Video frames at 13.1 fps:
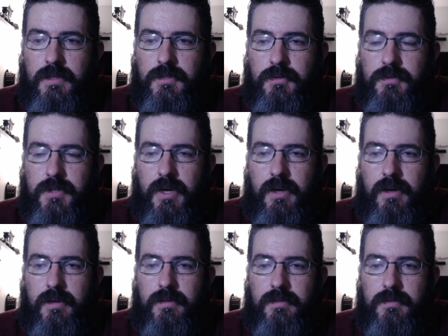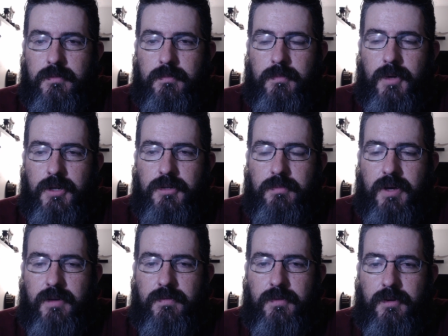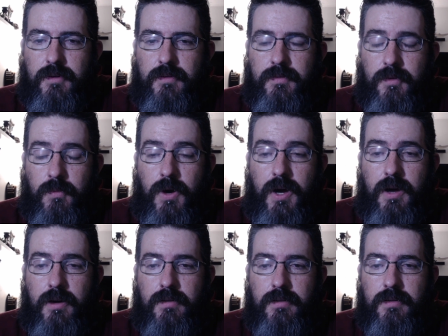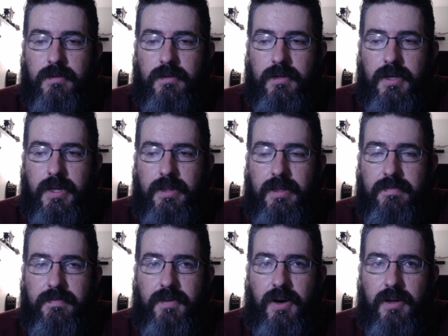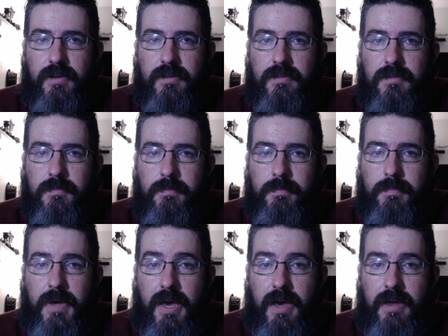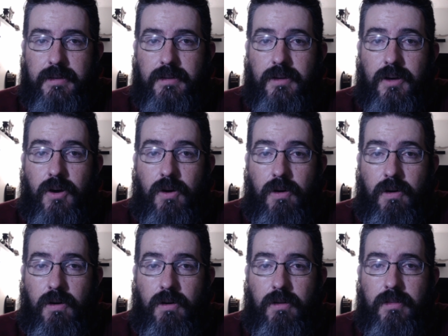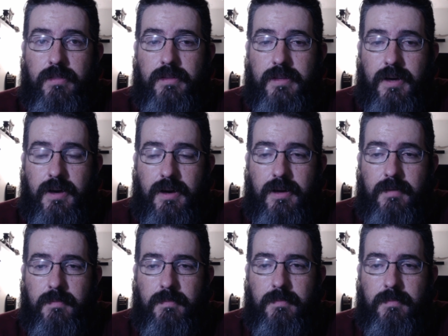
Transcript: She was married to men for a while, and they fought bad all the time.